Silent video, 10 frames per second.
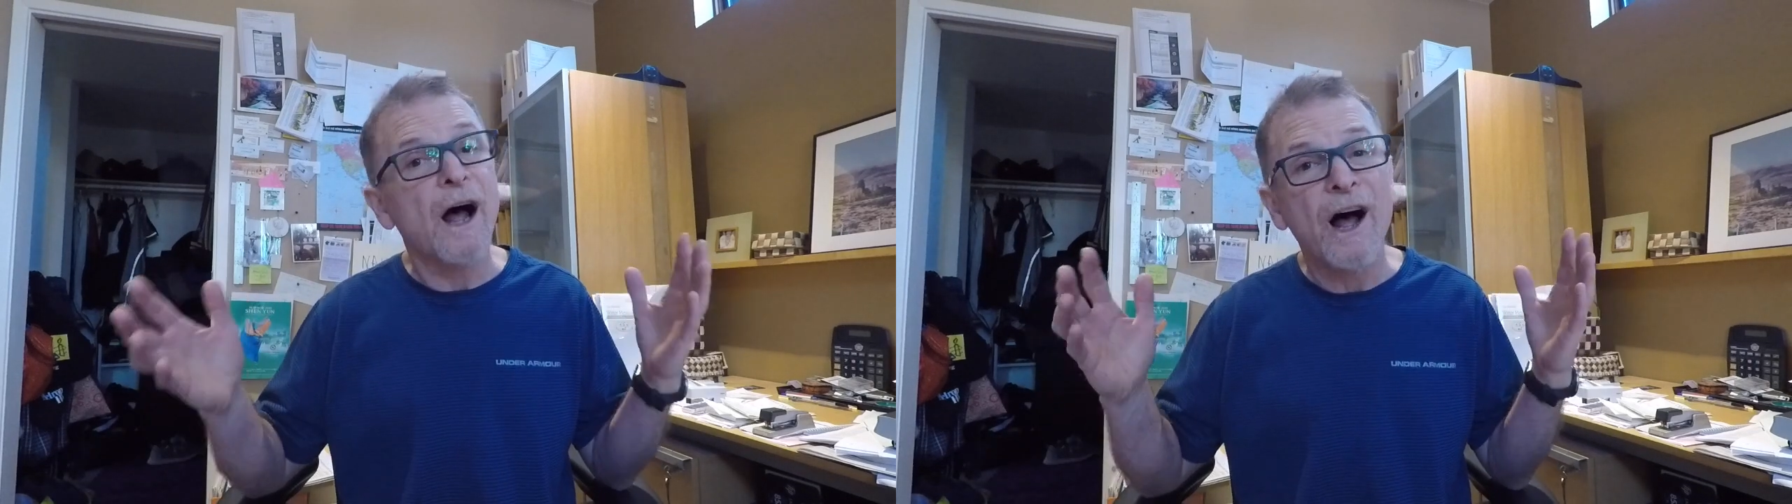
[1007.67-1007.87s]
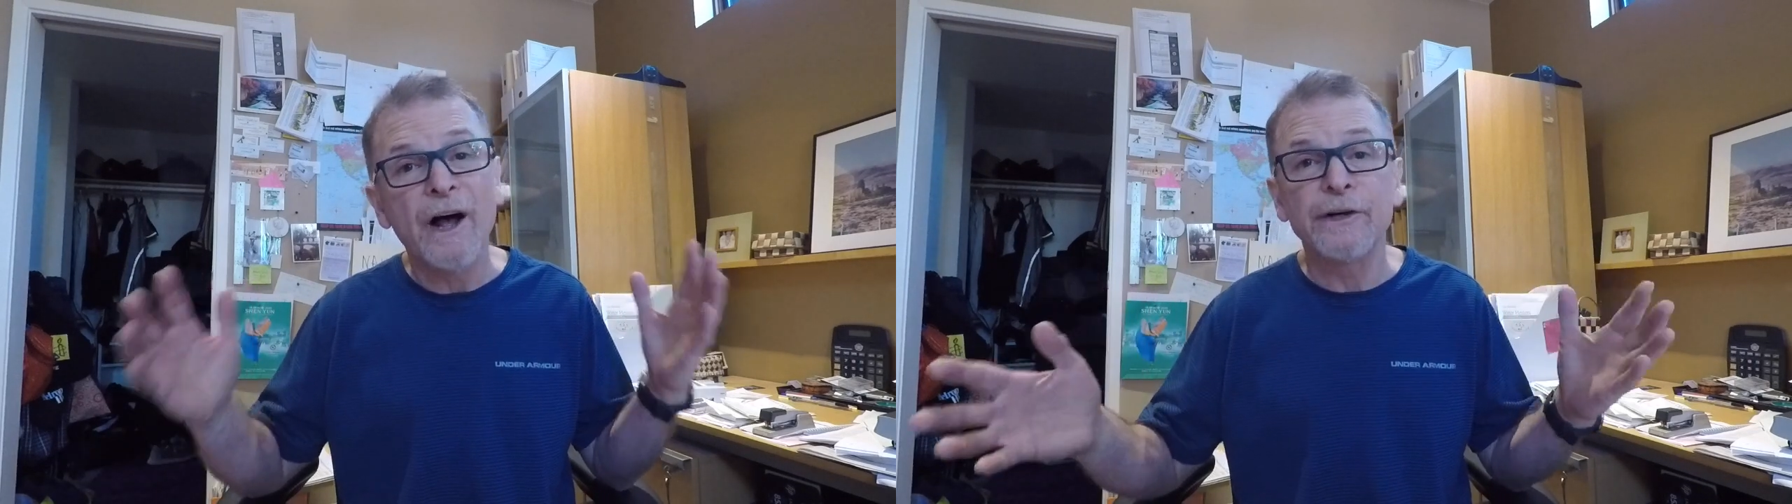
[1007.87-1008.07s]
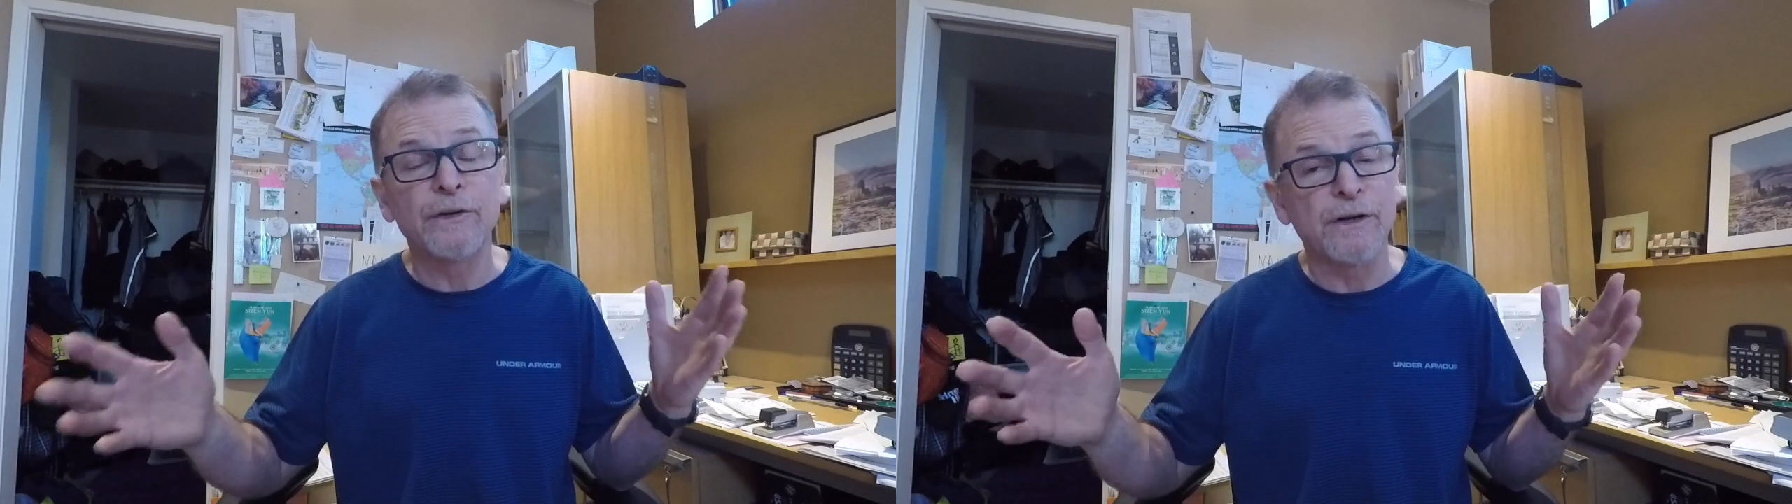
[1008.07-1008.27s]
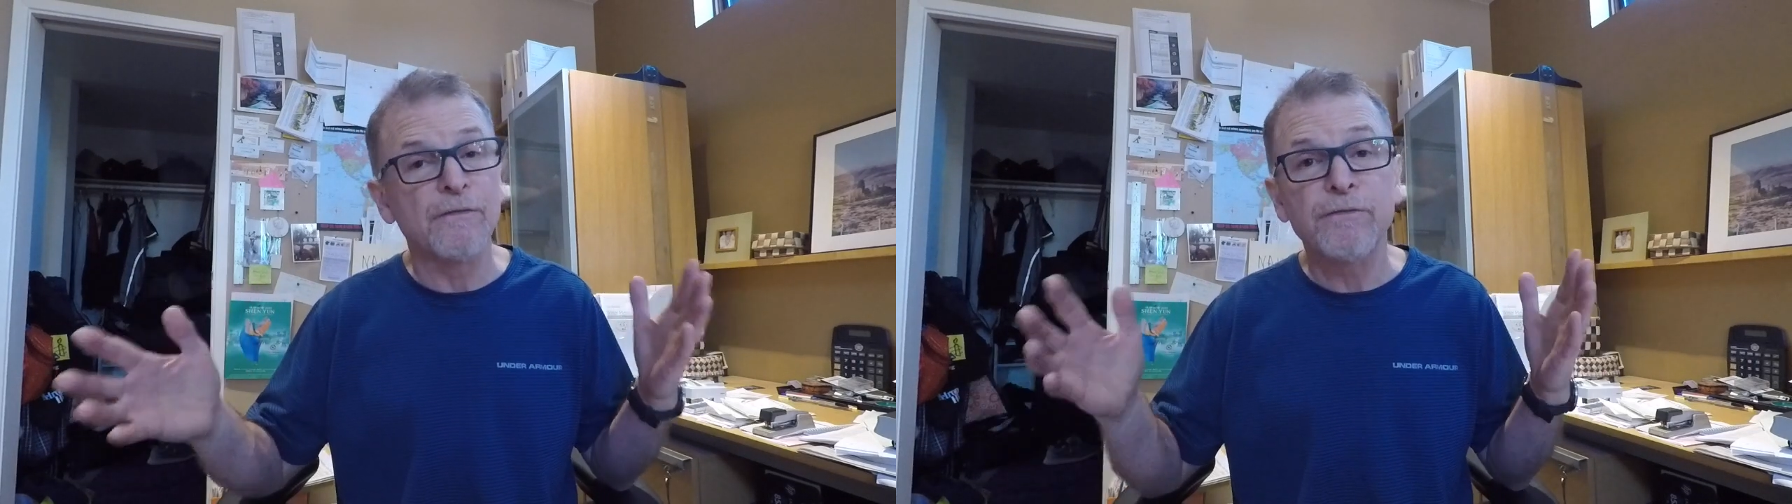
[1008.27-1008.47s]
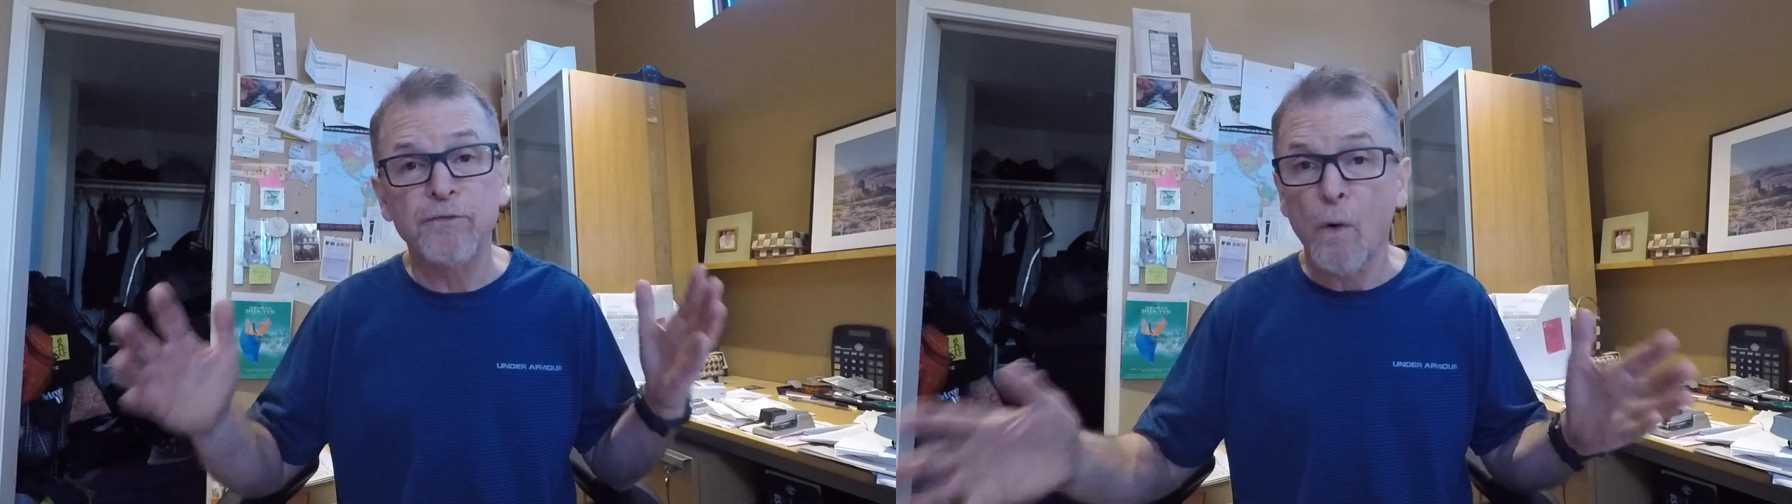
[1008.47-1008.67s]
one
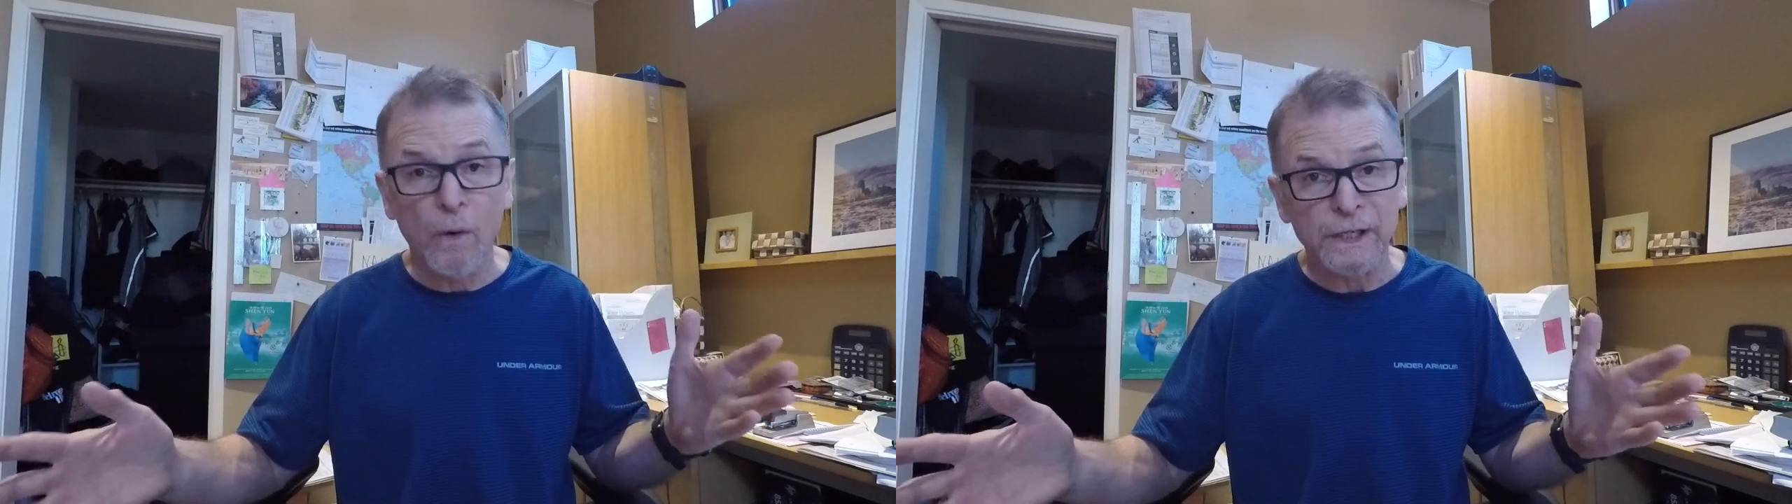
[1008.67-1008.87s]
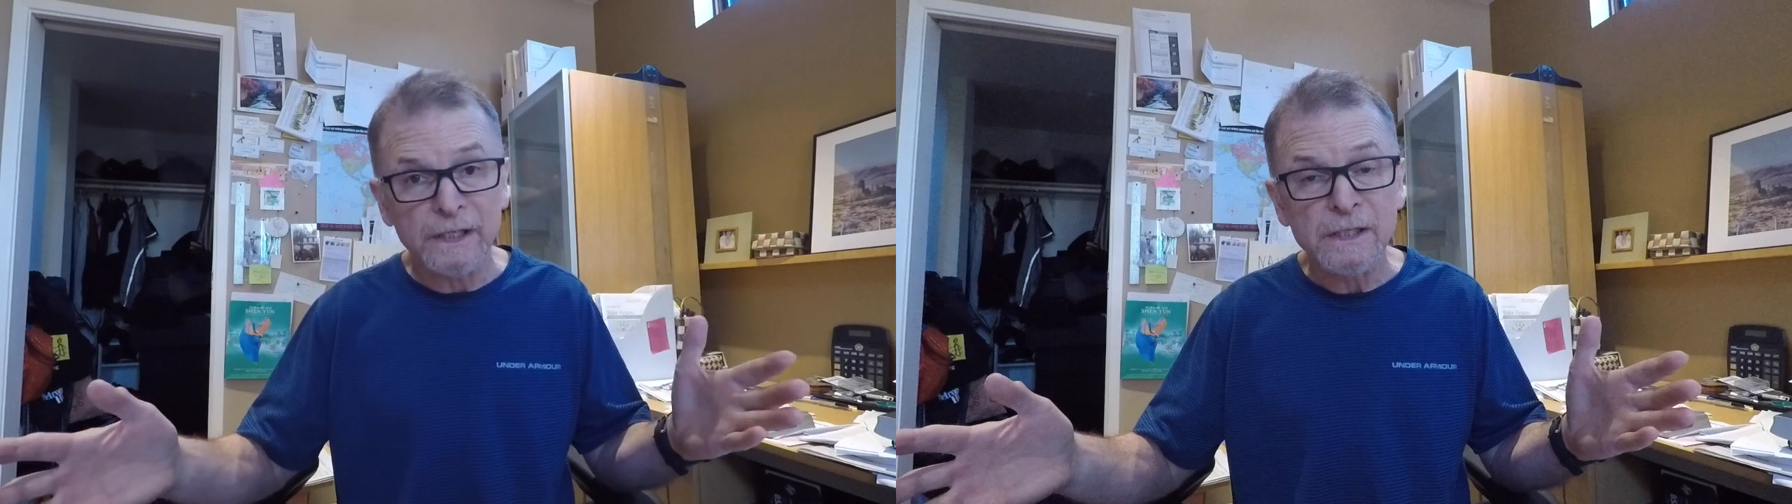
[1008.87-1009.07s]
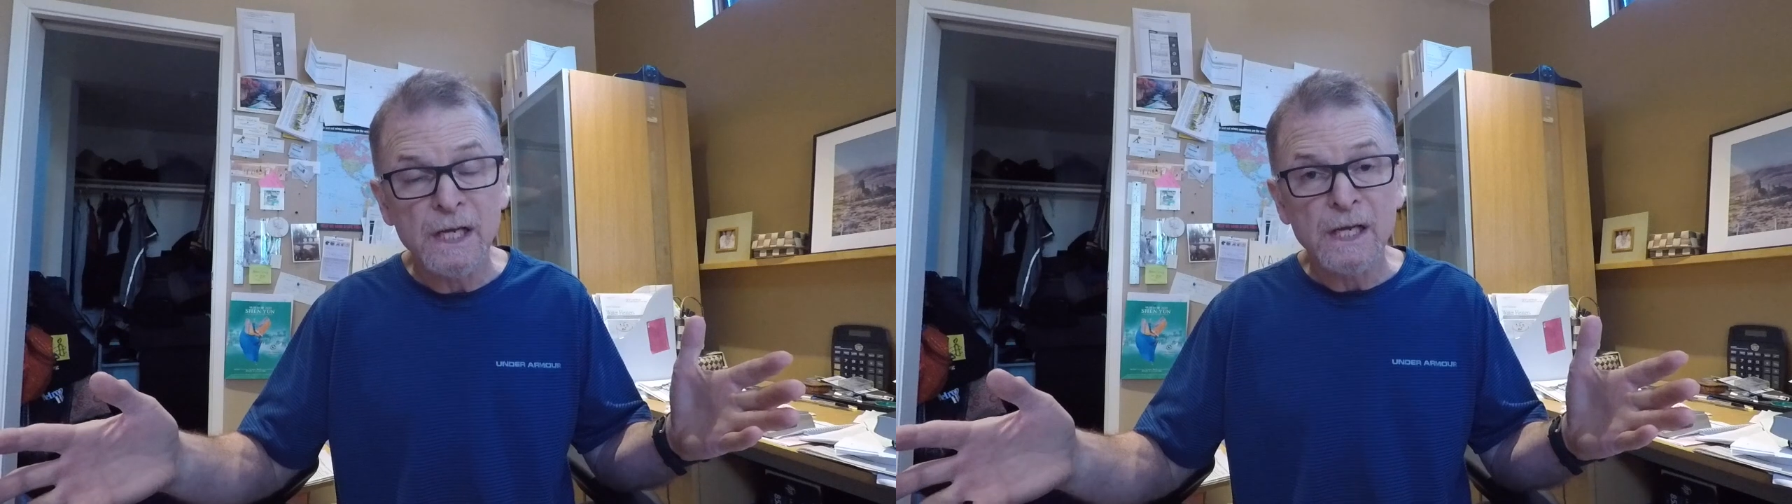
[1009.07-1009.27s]
hundred forty.